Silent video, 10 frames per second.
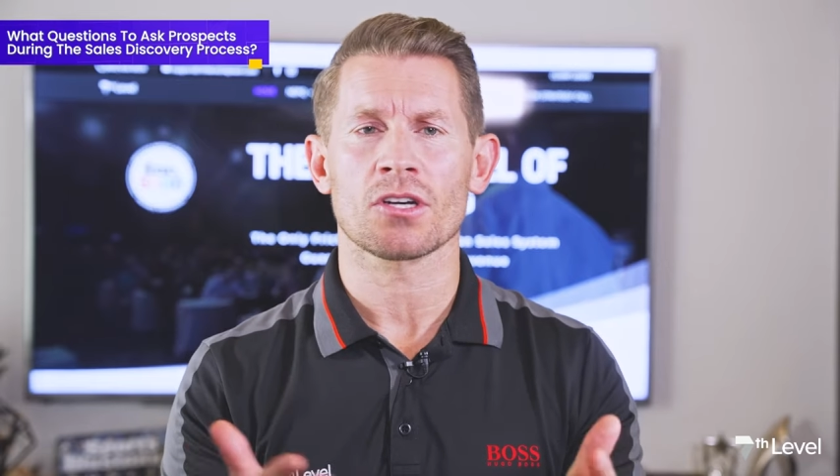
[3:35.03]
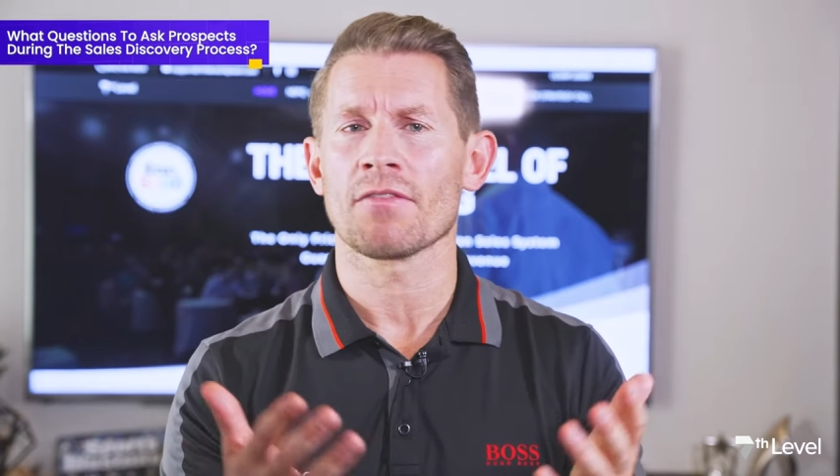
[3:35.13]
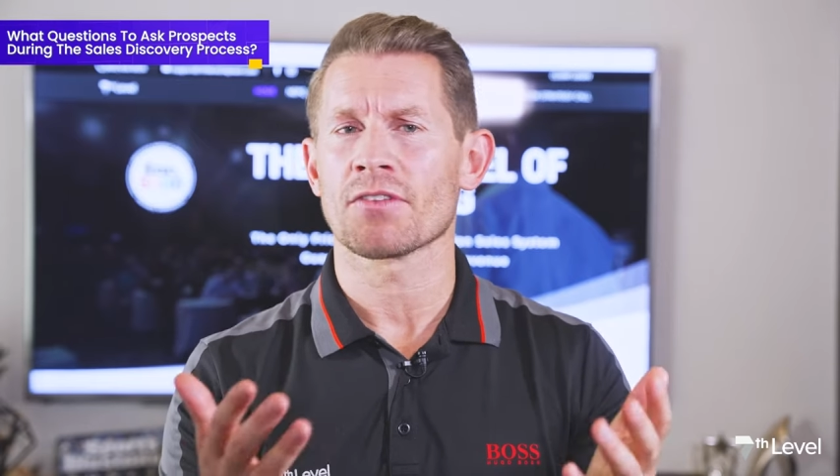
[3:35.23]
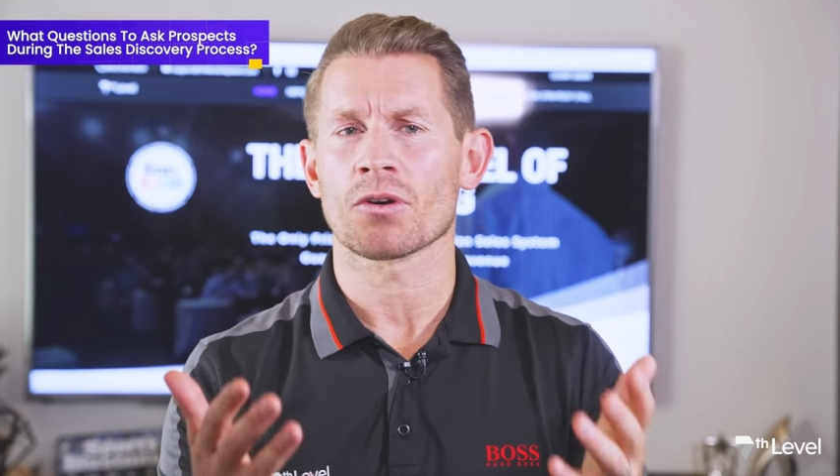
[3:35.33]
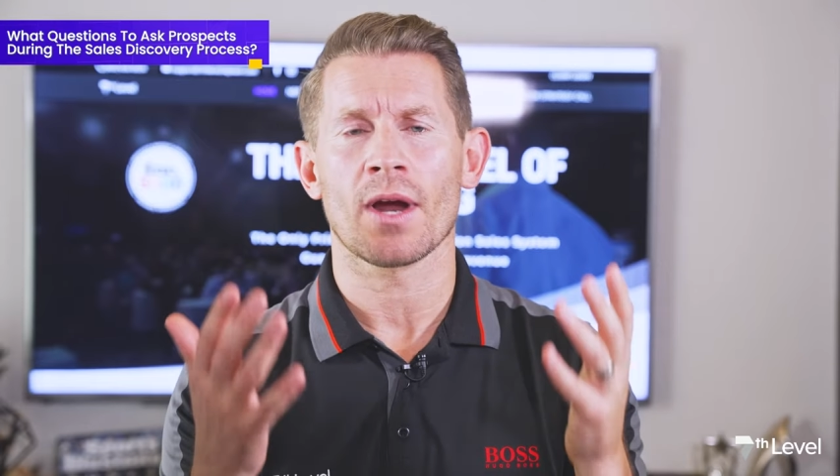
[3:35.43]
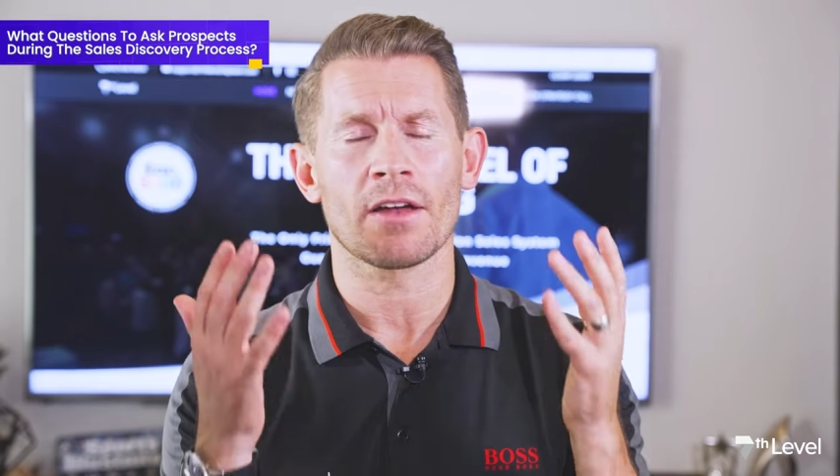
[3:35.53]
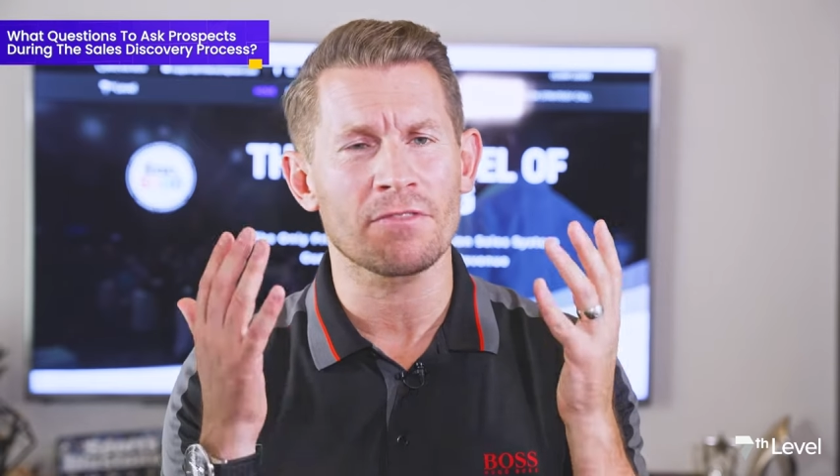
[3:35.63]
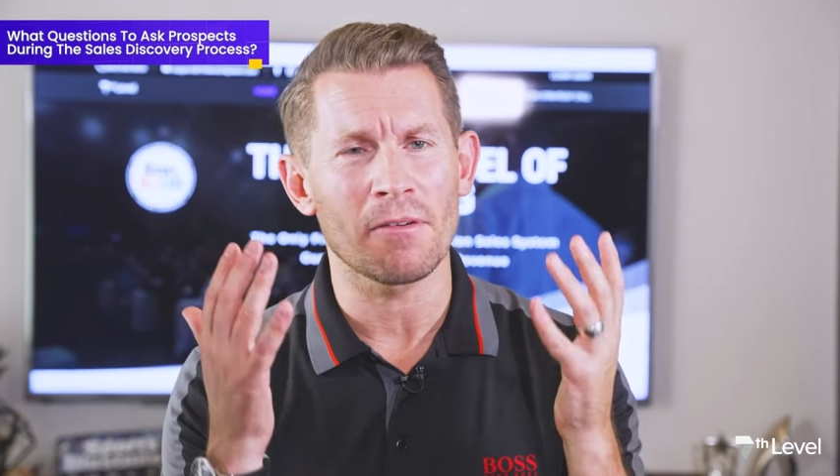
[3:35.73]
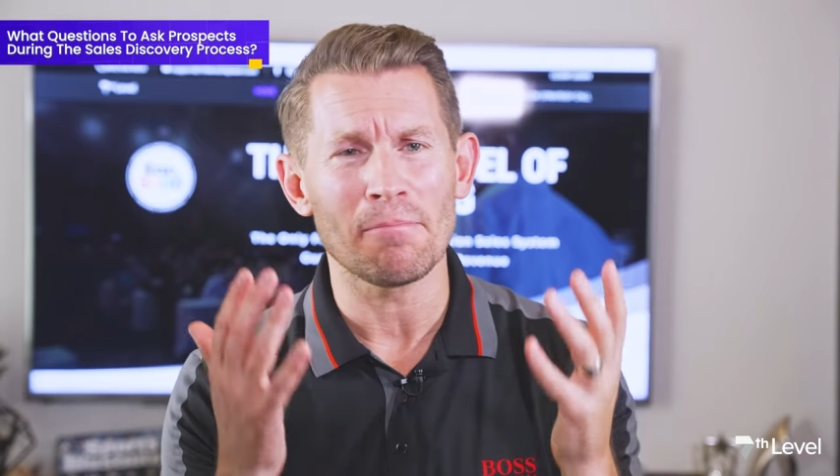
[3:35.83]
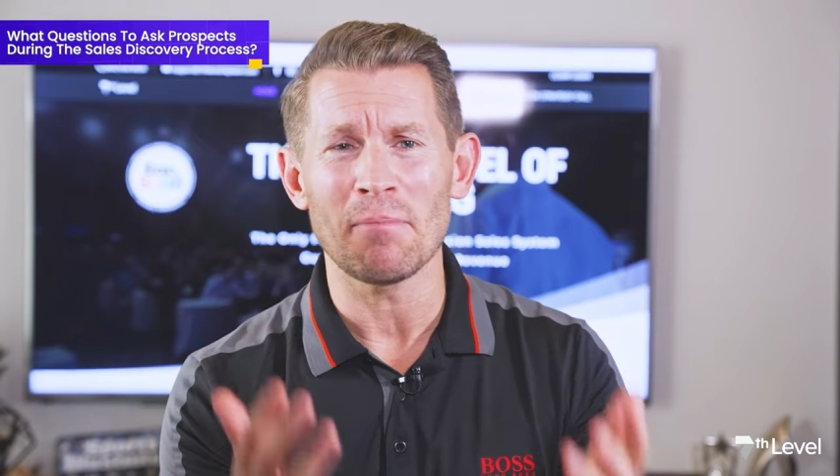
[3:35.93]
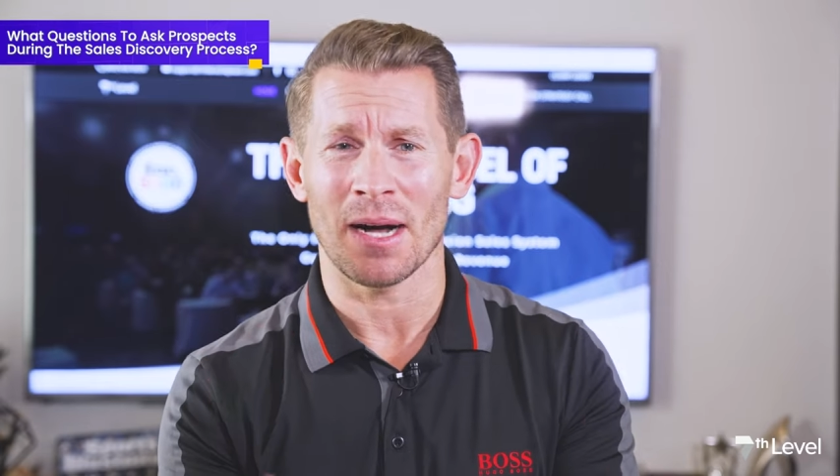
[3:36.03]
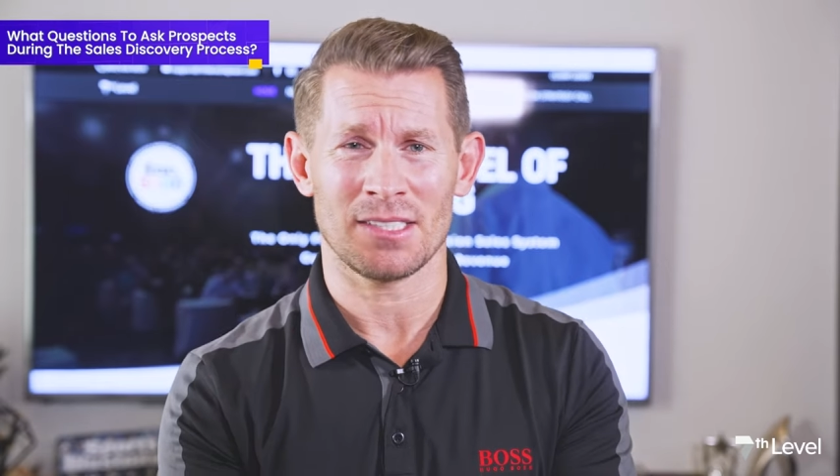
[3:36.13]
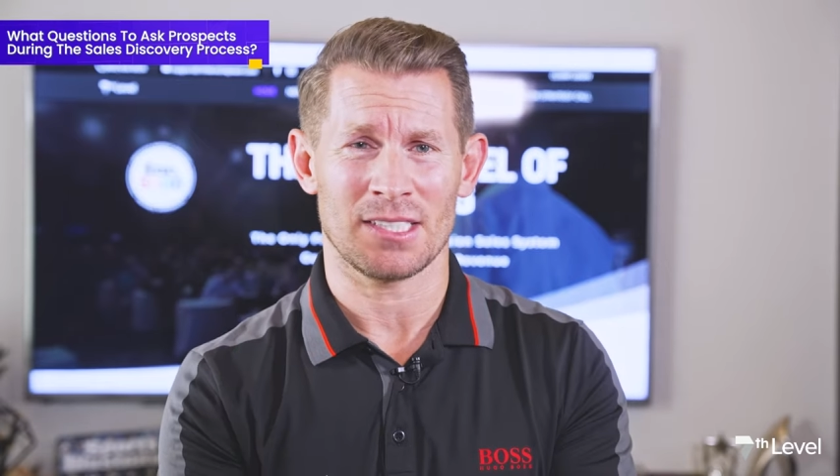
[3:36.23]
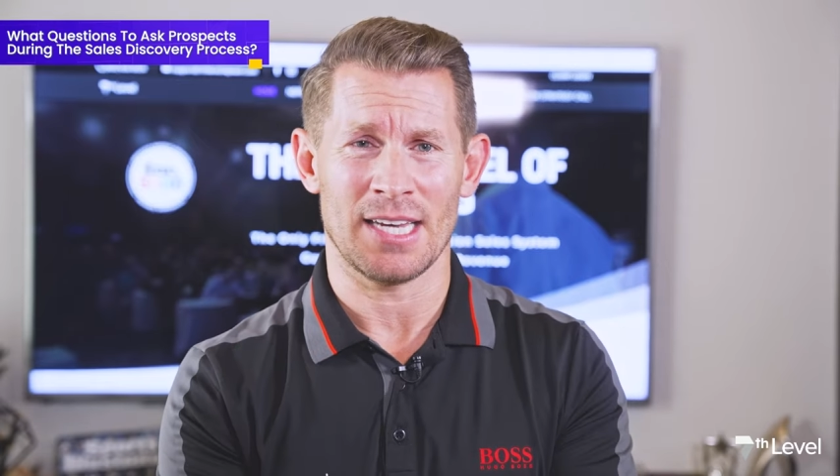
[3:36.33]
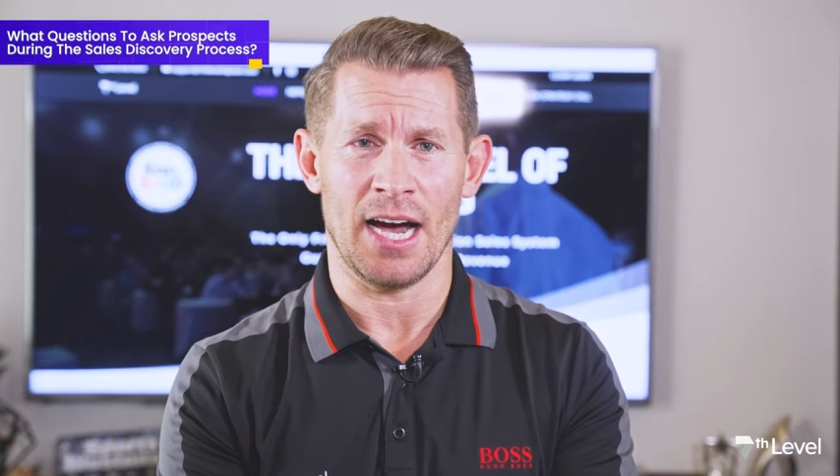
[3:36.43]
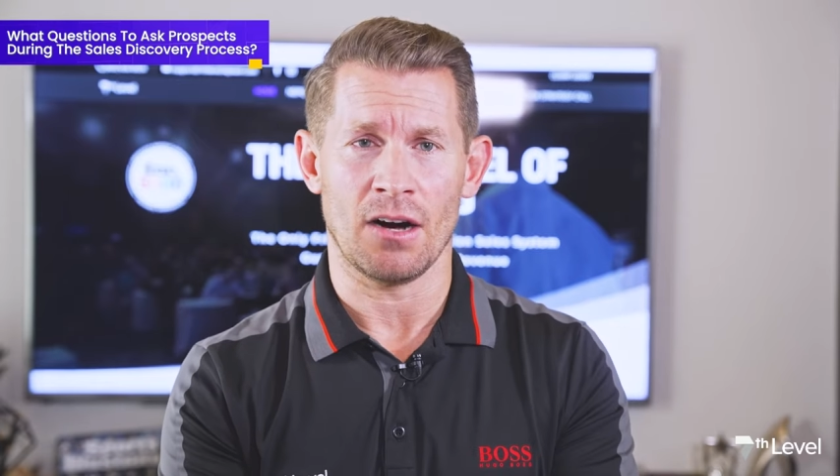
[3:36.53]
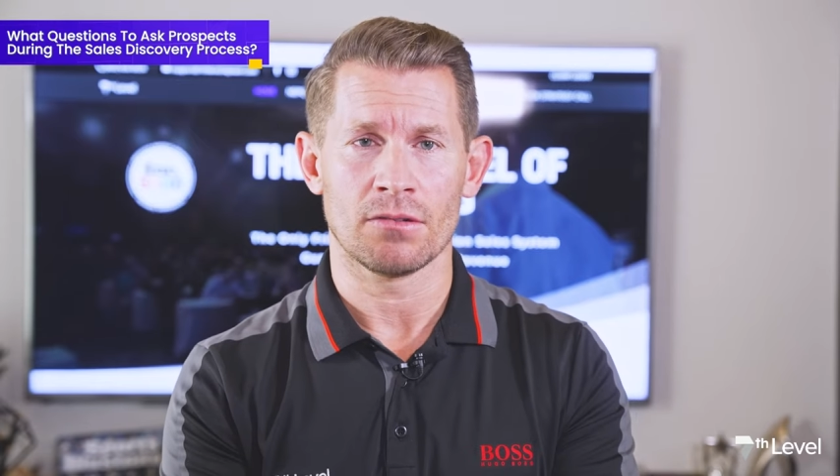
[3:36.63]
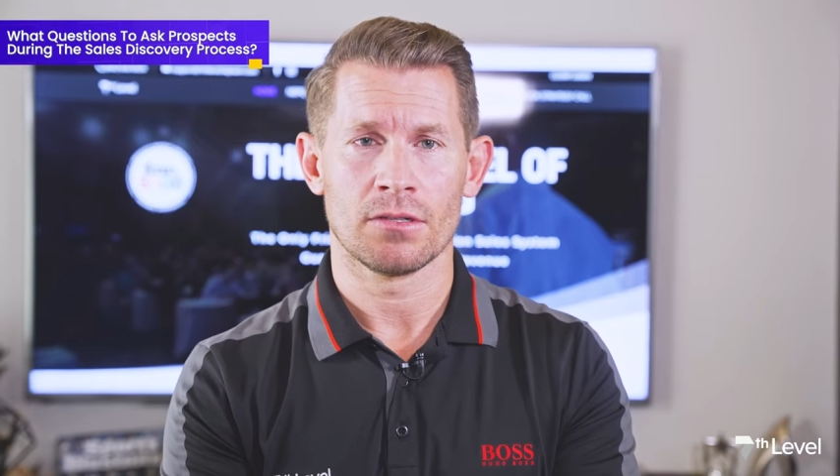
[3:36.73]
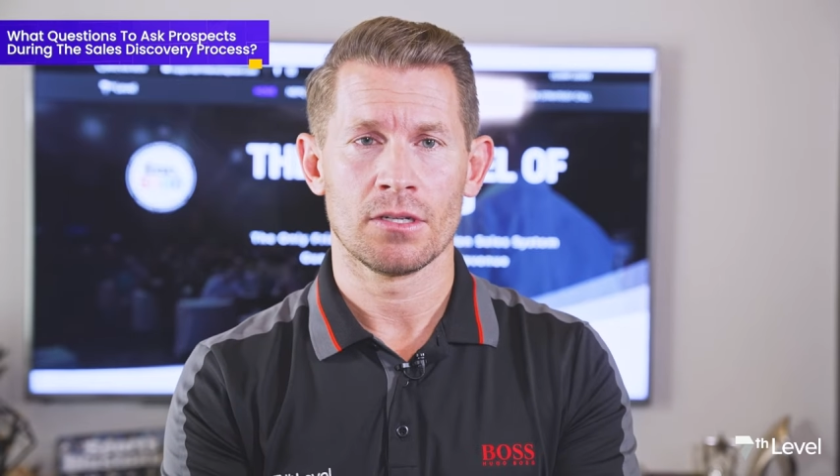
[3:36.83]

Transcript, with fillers: off the ground for months now.